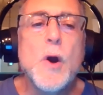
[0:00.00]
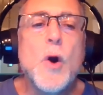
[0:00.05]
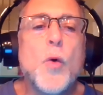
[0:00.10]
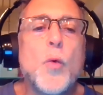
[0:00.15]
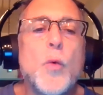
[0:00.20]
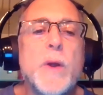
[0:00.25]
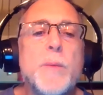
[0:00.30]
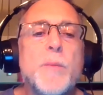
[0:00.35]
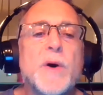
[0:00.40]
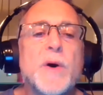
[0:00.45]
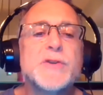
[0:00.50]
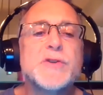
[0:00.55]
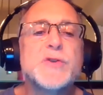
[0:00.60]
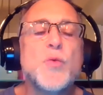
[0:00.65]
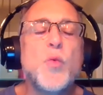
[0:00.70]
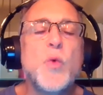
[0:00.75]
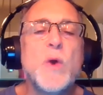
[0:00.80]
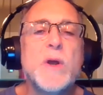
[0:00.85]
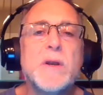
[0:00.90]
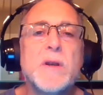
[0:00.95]
We must
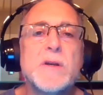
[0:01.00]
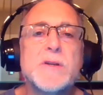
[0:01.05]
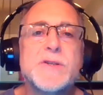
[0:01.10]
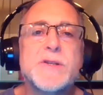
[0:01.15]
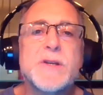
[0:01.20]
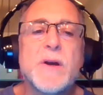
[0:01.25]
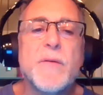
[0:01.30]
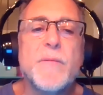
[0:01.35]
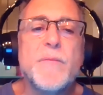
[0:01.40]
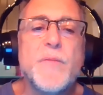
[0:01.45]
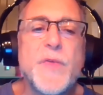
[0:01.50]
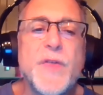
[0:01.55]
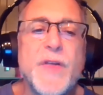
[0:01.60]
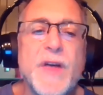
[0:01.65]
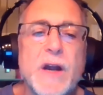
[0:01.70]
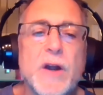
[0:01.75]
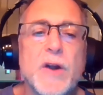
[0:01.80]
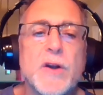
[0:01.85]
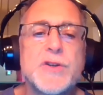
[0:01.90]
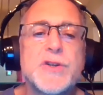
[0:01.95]
witness
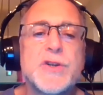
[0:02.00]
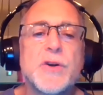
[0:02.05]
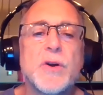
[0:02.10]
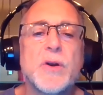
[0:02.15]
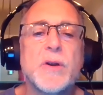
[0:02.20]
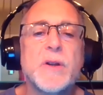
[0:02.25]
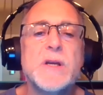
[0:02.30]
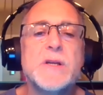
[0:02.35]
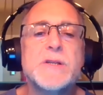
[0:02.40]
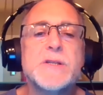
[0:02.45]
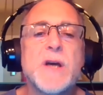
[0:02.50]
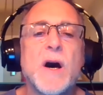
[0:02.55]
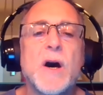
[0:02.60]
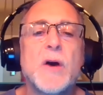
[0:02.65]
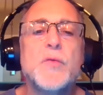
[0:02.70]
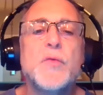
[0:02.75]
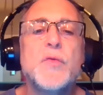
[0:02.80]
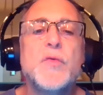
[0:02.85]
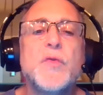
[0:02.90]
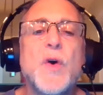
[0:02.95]
their journeys
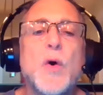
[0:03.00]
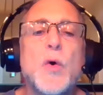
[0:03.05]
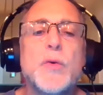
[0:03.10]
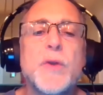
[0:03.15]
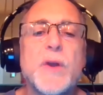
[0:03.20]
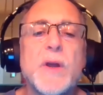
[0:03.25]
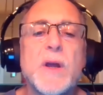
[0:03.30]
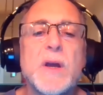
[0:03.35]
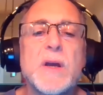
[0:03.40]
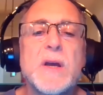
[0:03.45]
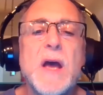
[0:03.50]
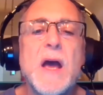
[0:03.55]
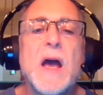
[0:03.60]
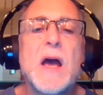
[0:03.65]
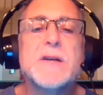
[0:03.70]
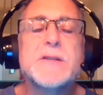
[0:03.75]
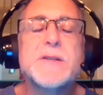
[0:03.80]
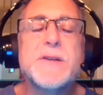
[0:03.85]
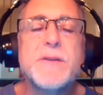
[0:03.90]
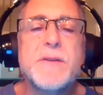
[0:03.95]
unfolding
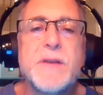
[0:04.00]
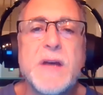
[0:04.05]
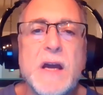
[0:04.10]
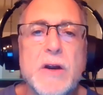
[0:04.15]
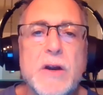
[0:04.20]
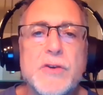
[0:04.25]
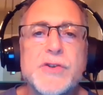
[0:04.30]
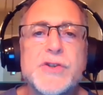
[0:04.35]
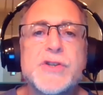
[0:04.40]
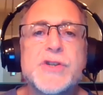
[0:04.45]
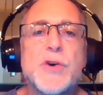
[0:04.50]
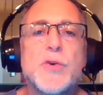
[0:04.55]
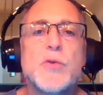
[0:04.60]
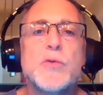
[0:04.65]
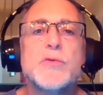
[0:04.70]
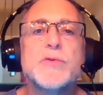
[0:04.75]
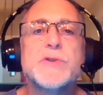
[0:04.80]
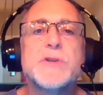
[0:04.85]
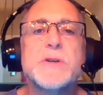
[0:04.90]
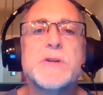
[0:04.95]
as their
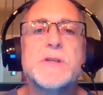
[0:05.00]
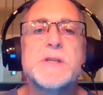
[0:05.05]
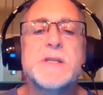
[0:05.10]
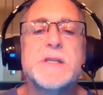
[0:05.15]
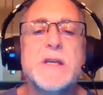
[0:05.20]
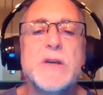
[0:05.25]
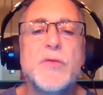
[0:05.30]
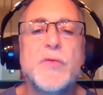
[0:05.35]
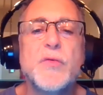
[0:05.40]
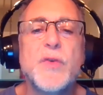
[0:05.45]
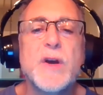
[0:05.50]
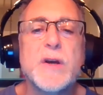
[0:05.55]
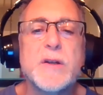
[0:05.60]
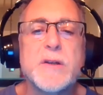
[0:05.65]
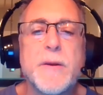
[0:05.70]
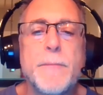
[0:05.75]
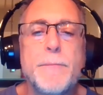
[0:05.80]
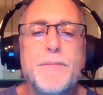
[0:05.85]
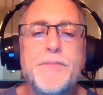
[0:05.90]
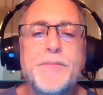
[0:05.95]
souls see
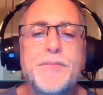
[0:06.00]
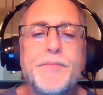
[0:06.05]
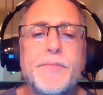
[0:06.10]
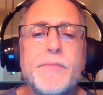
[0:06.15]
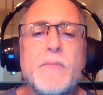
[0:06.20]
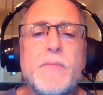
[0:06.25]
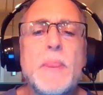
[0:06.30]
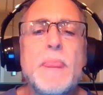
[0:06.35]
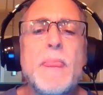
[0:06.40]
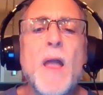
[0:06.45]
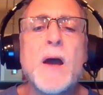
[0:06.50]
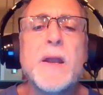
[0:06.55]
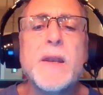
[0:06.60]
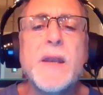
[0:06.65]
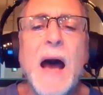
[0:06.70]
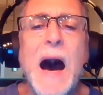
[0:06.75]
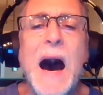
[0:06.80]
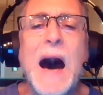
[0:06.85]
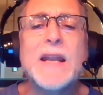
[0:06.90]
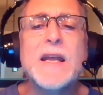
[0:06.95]
fit,
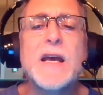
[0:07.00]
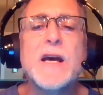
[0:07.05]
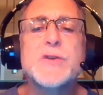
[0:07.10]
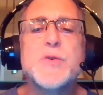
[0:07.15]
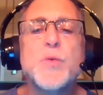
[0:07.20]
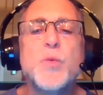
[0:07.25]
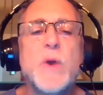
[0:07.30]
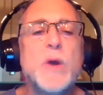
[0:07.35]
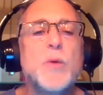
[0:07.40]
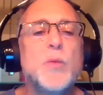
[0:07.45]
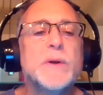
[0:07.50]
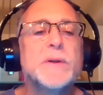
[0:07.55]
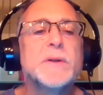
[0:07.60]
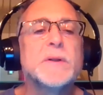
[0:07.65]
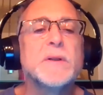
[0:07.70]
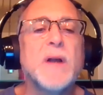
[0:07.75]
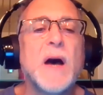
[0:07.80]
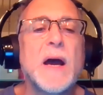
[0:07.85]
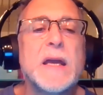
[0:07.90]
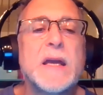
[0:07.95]
not as we would
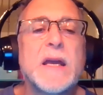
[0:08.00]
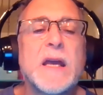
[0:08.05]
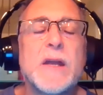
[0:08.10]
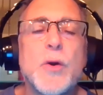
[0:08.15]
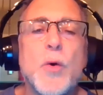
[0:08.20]
like in